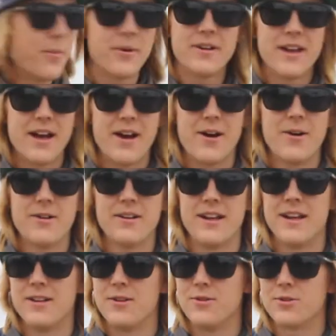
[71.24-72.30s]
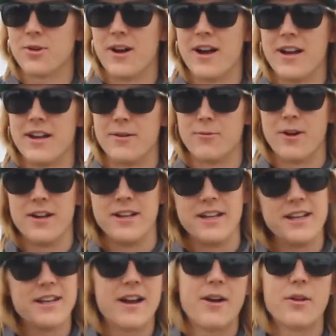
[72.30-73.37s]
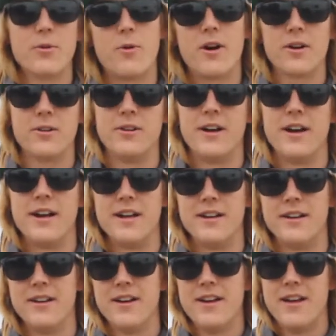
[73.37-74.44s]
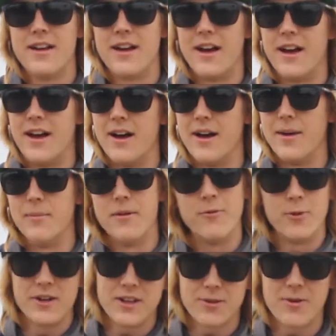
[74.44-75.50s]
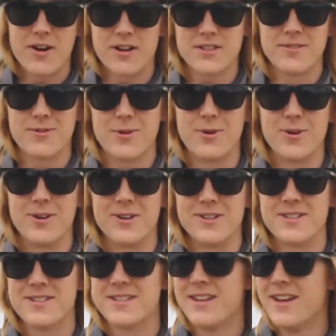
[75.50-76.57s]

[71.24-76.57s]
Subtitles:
or down and you try and run in and out of the water line, avoiding the rocks of course,